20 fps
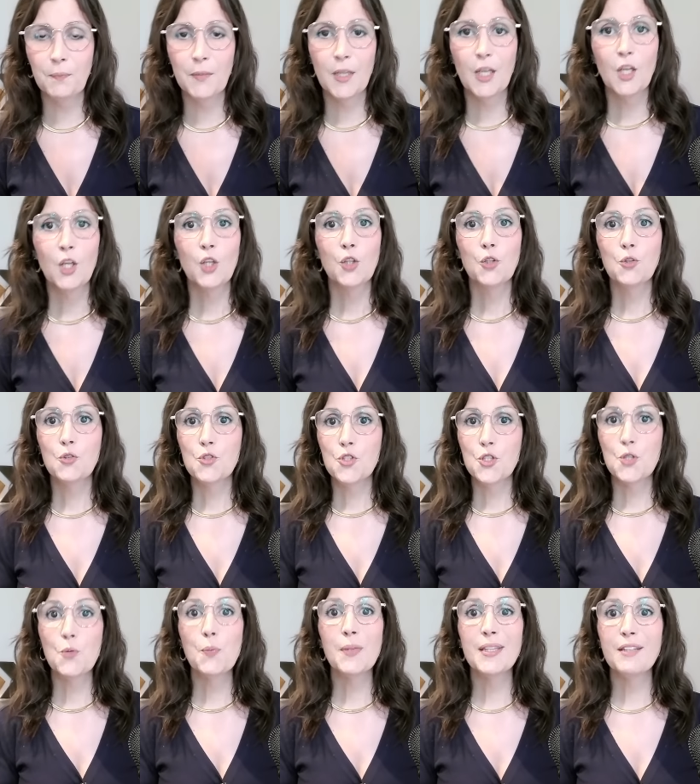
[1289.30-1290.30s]
You deal
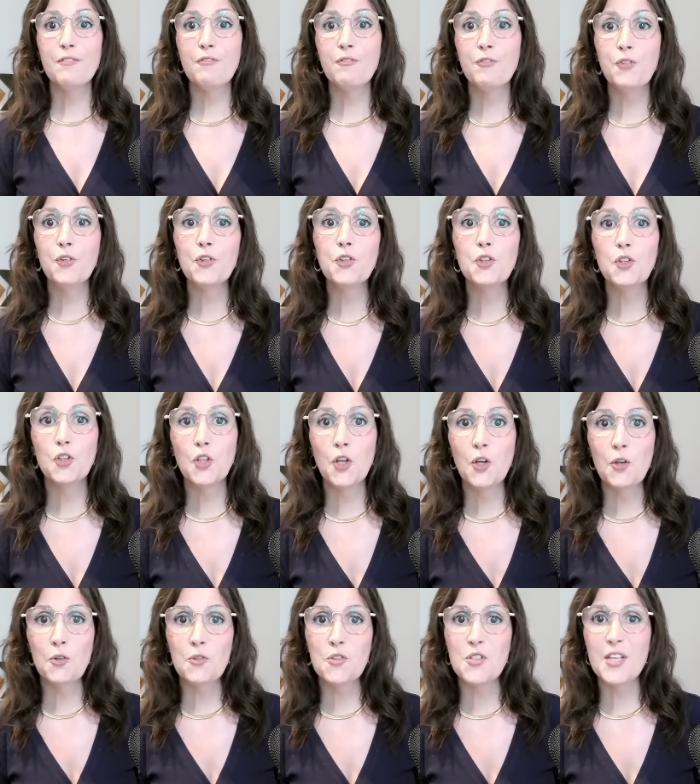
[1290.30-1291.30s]
with the
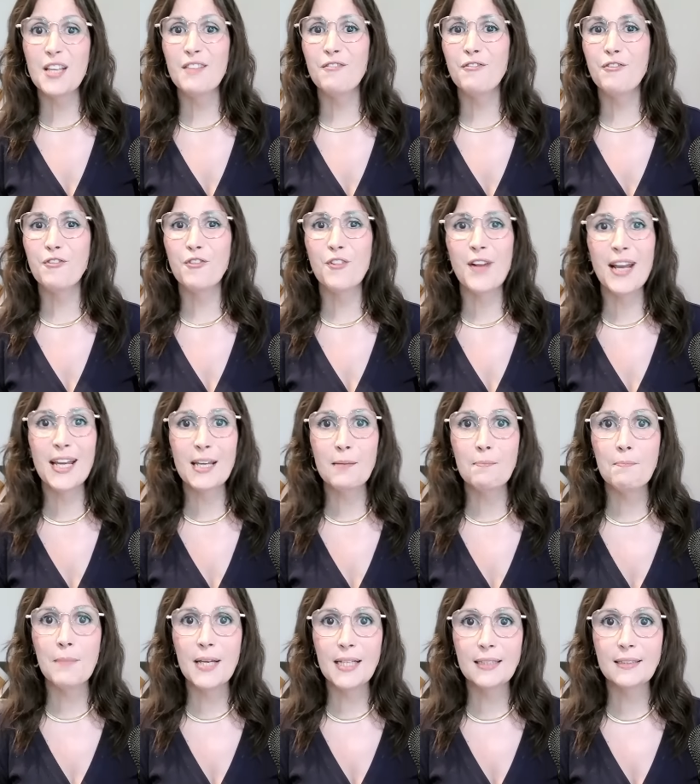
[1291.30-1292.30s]
footnotes and
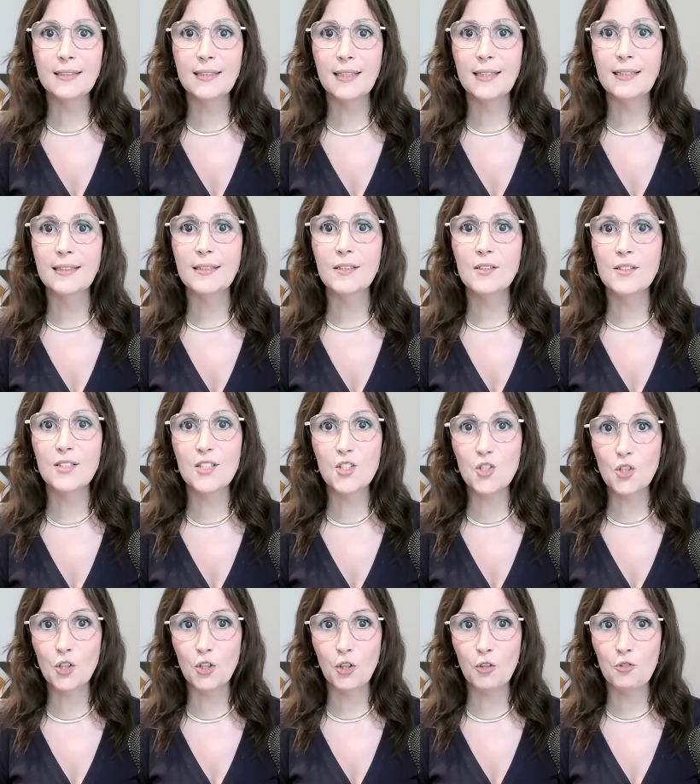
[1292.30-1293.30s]
fragmented
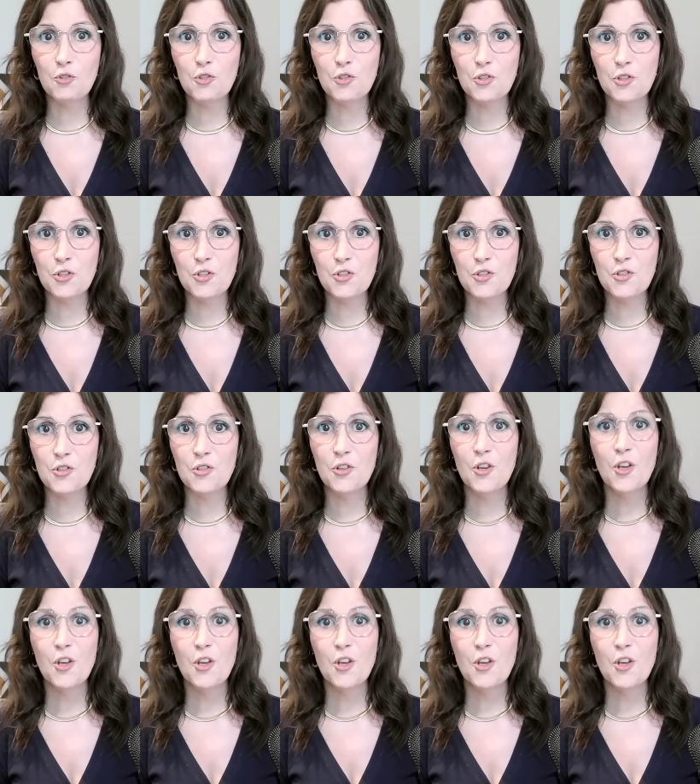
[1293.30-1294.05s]
disclosures.